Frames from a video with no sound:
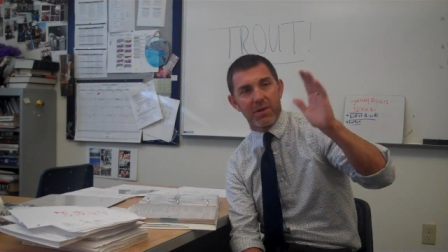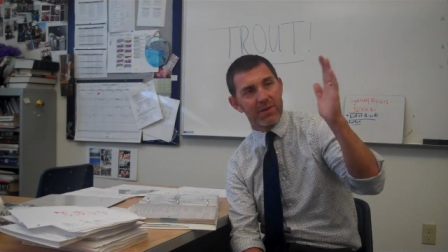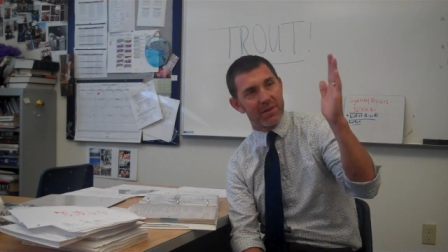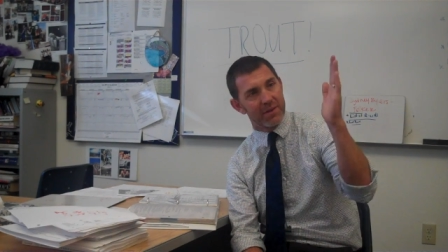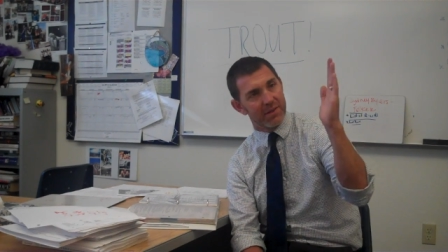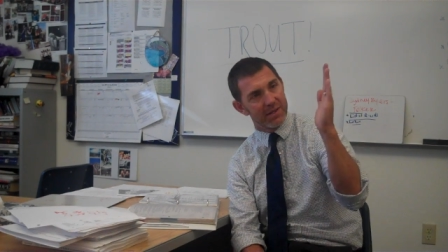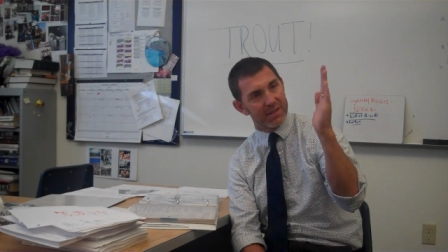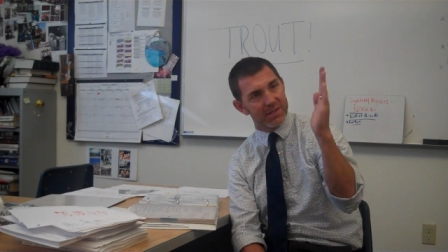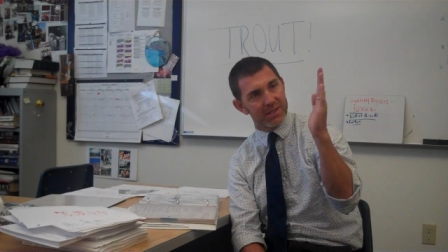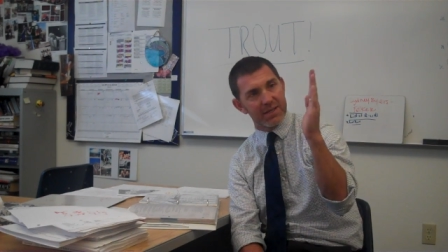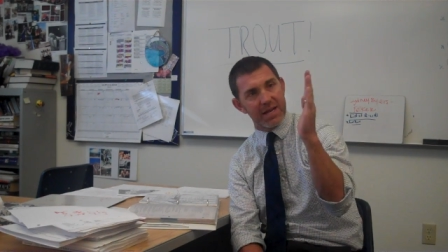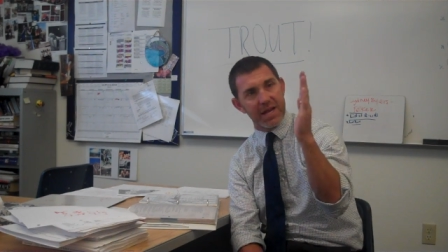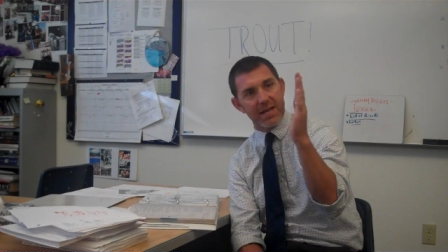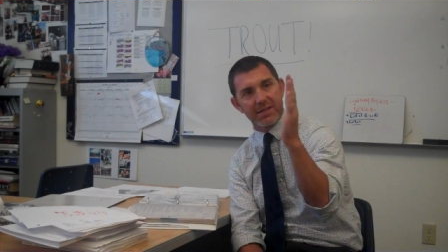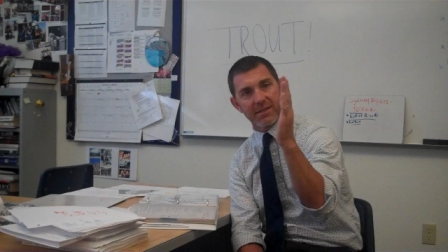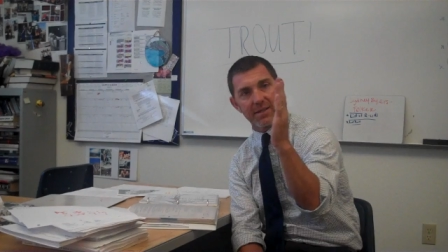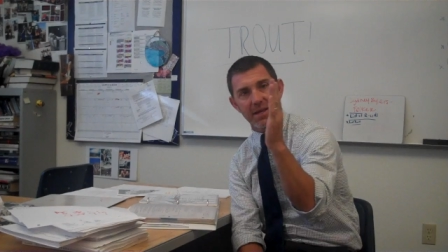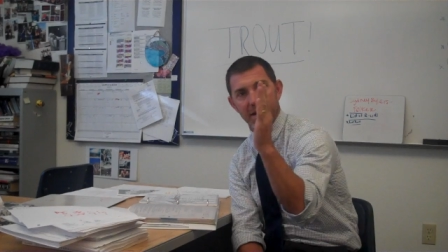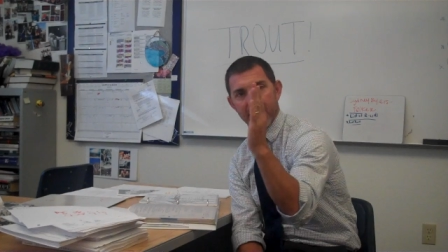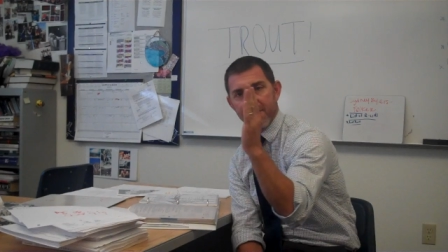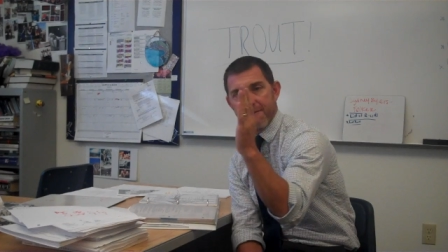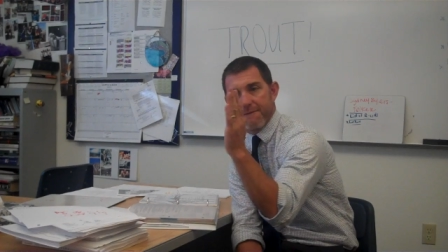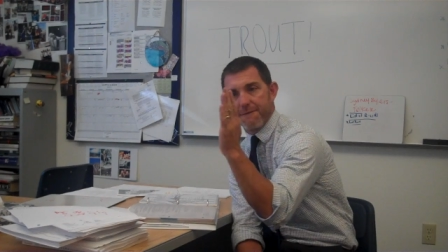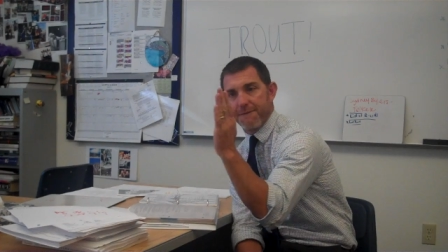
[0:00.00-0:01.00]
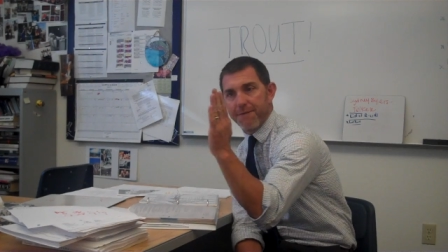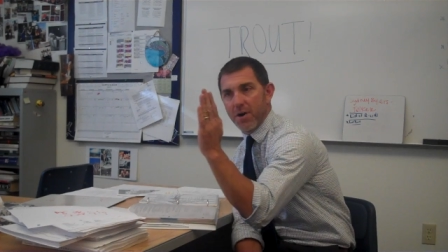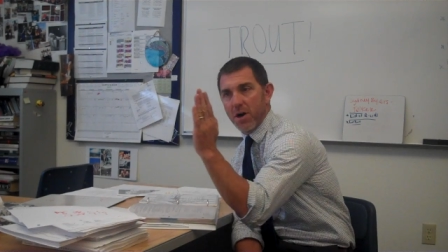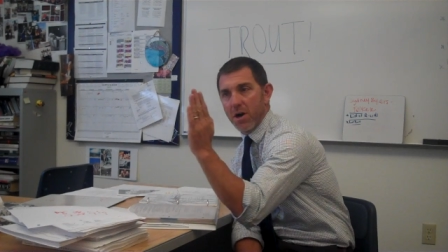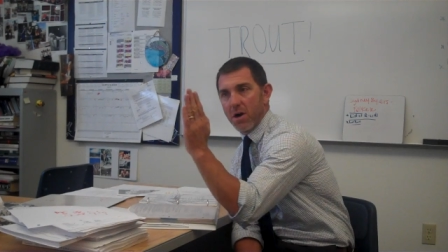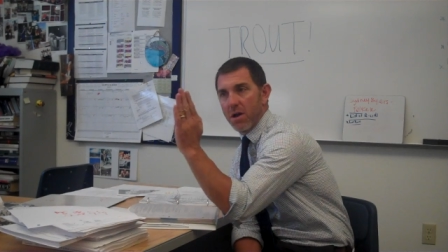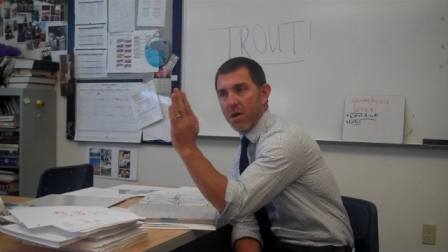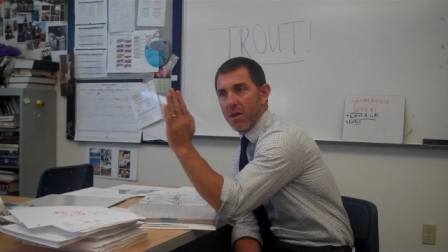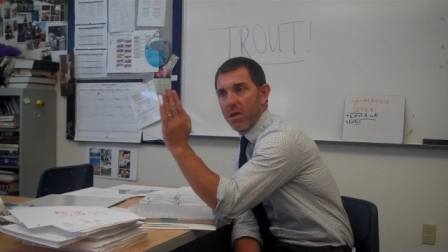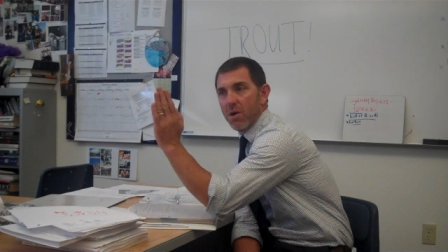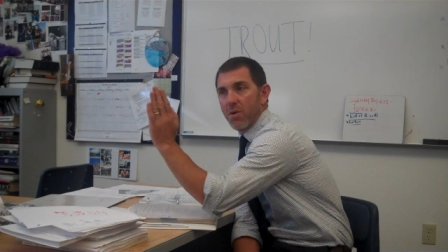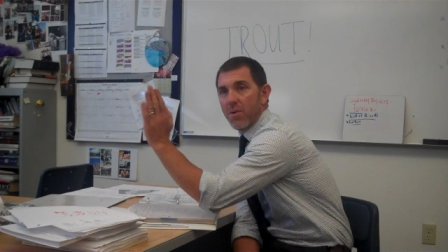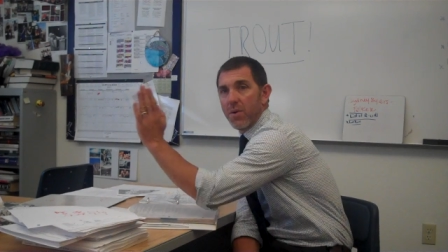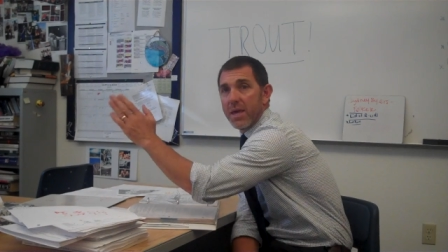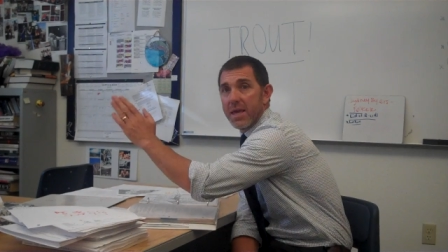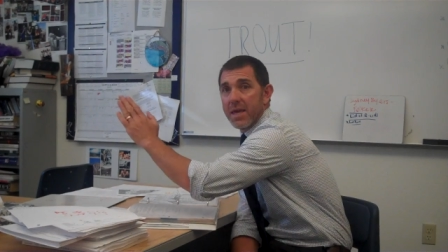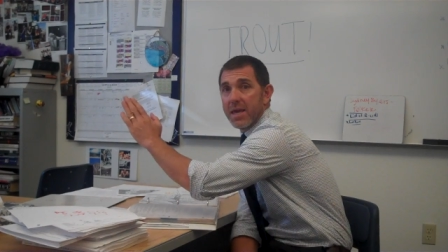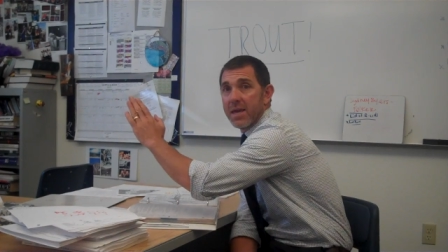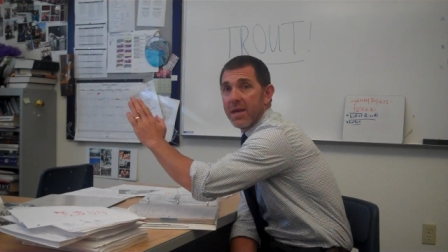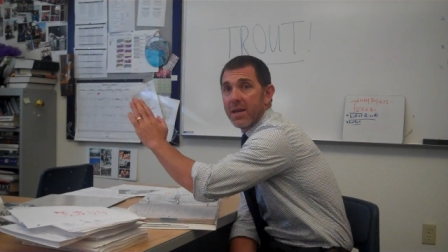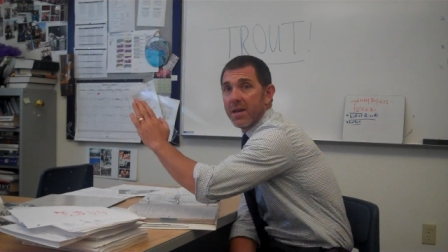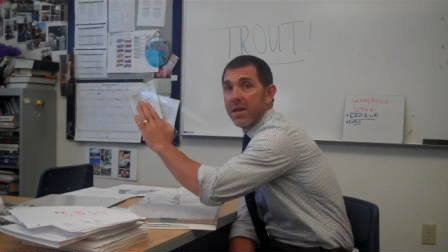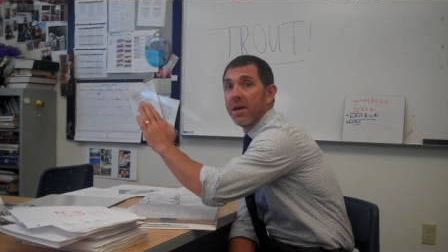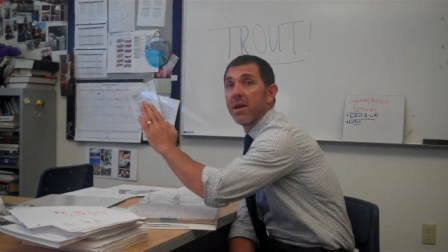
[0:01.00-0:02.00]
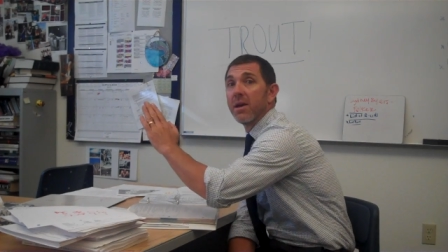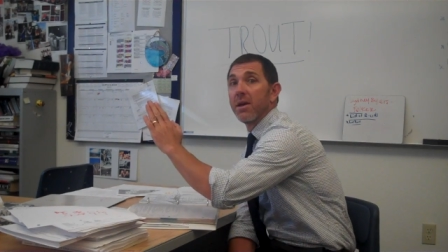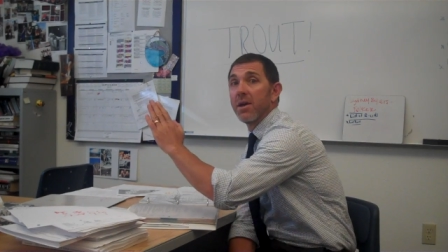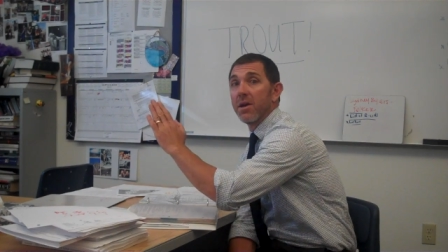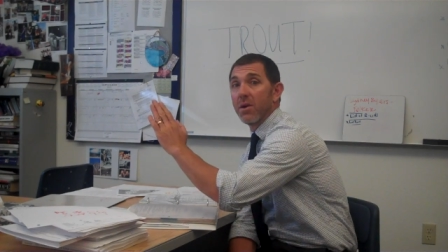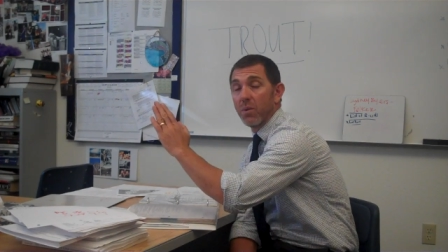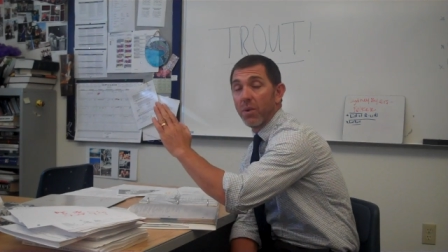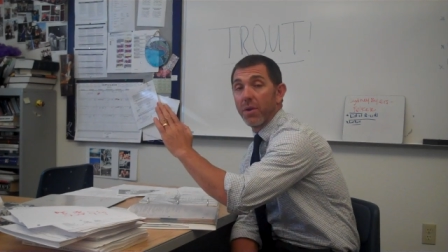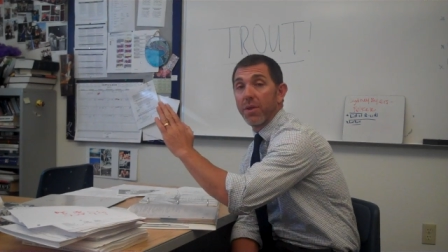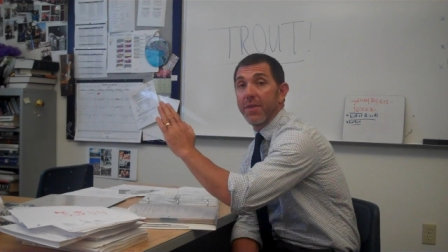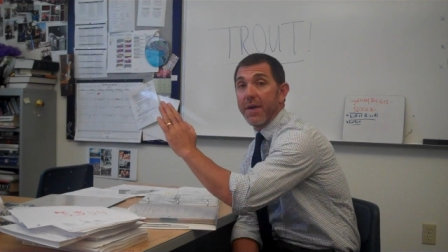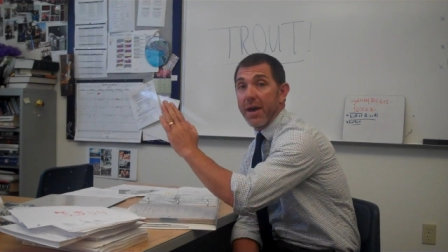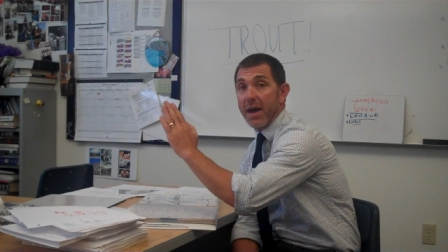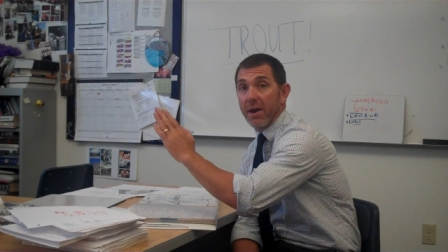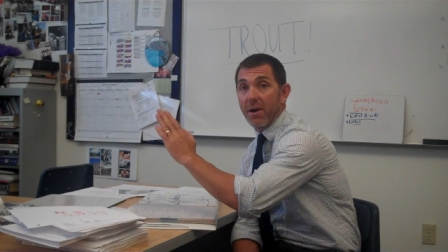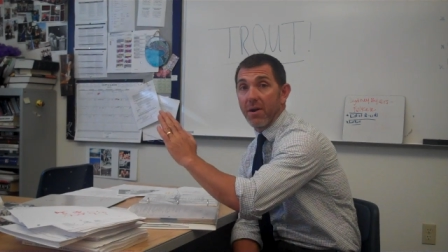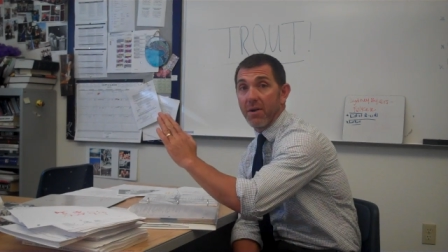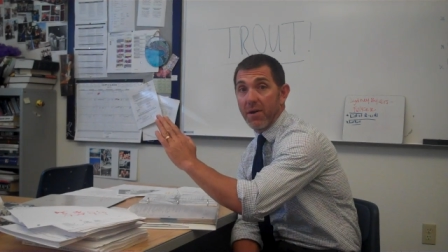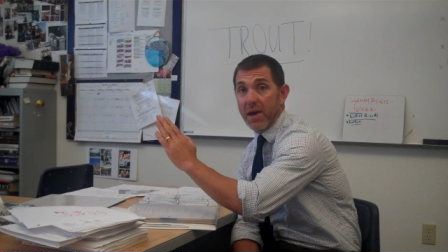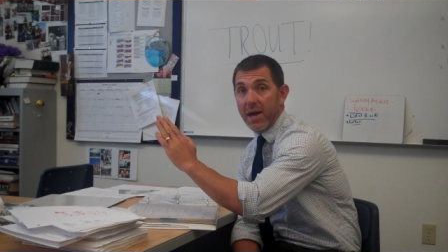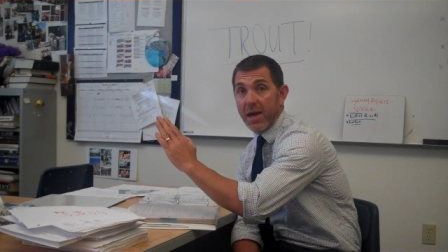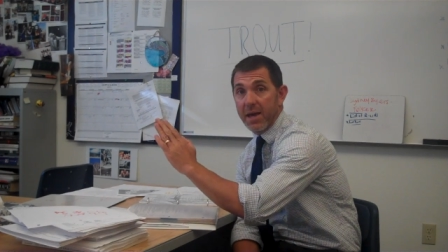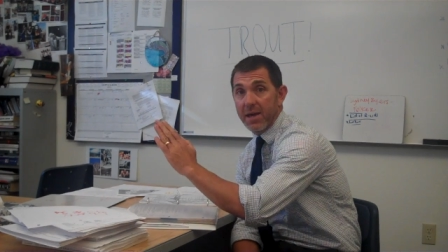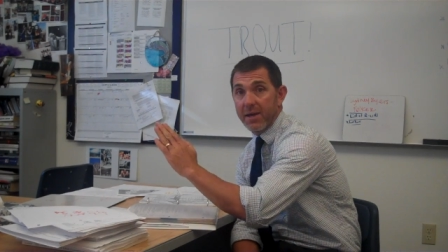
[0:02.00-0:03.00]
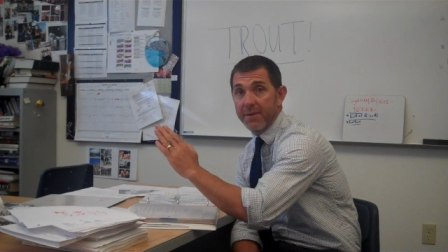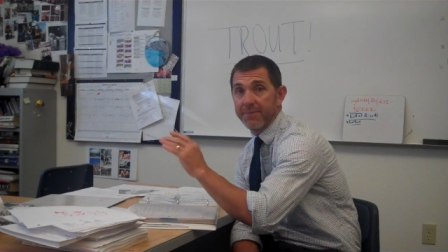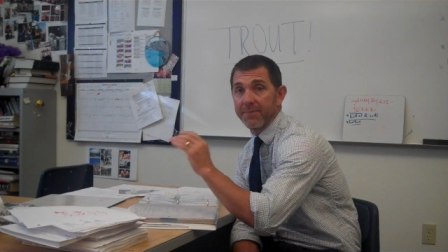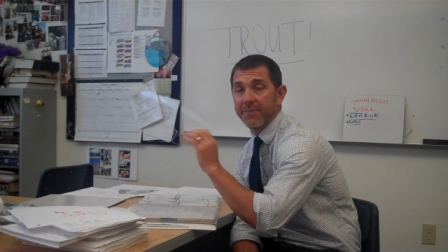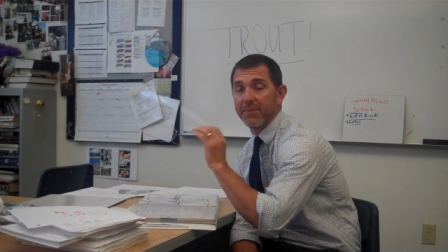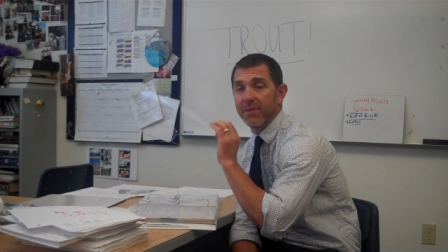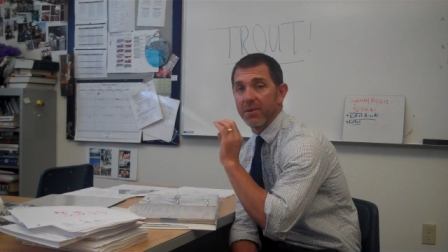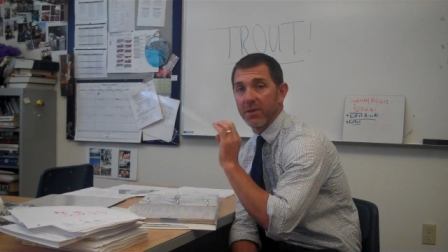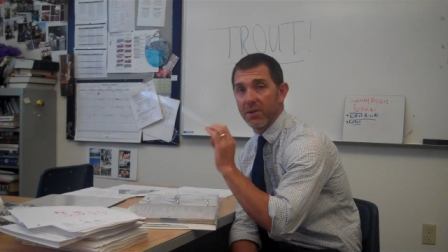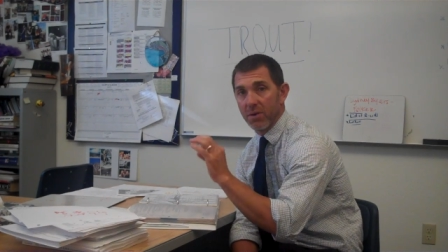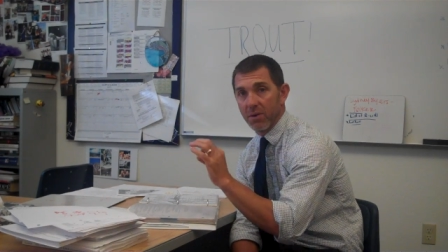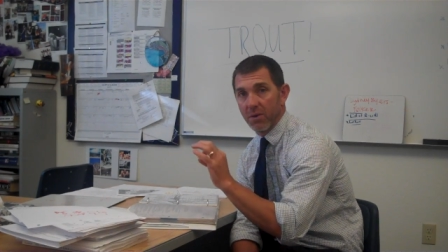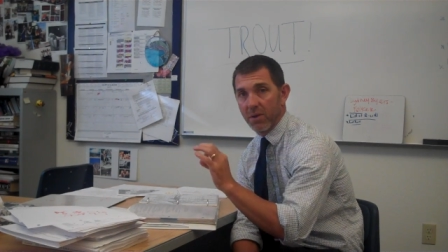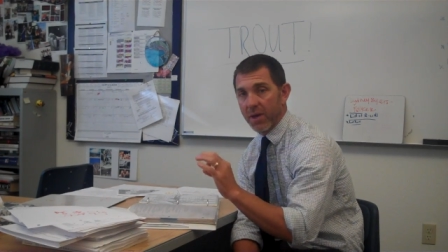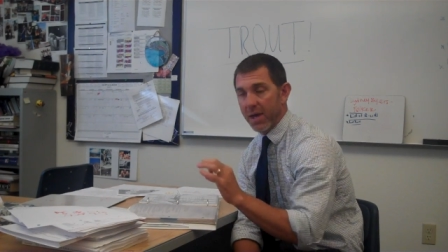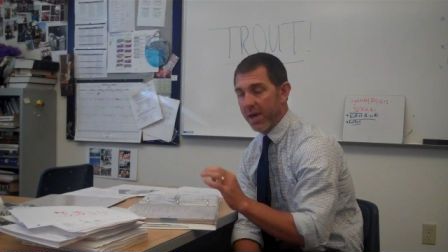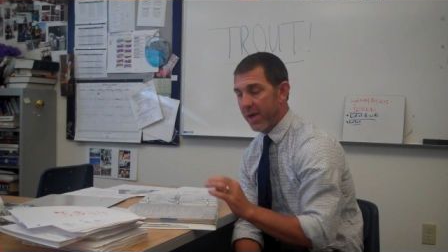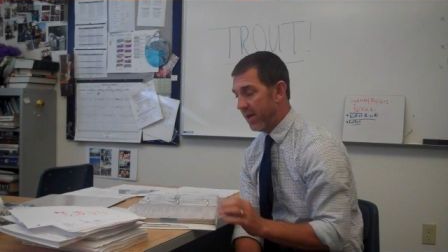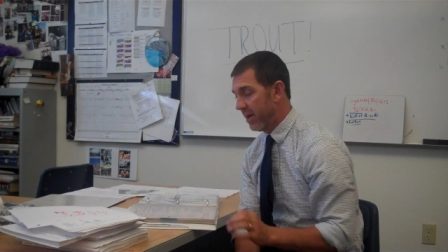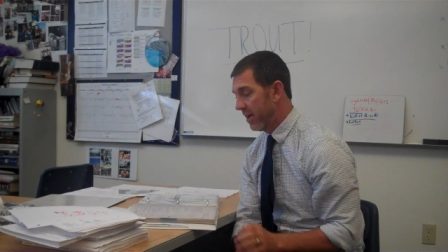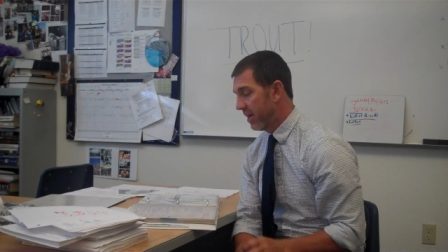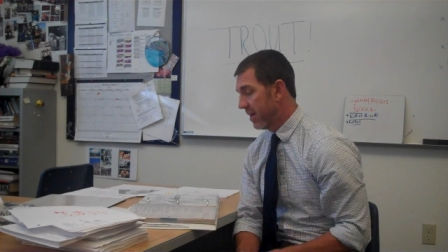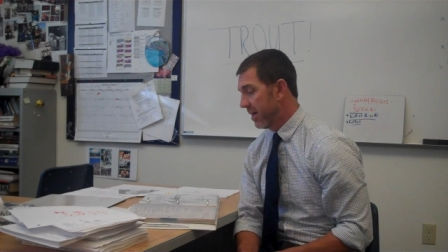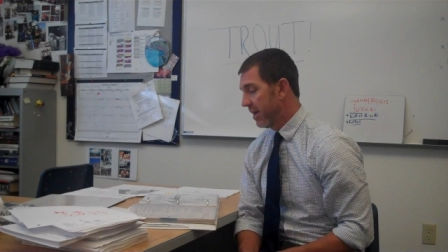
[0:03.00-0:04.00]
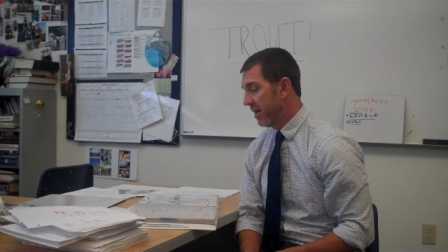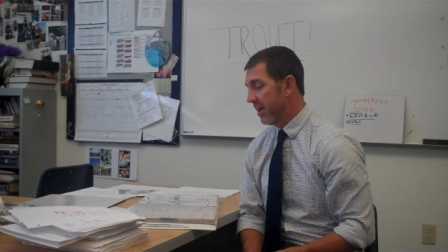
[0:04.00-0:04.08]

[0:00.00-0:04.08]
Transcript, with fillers: And then the states kind of follow in with that, all right? Okay.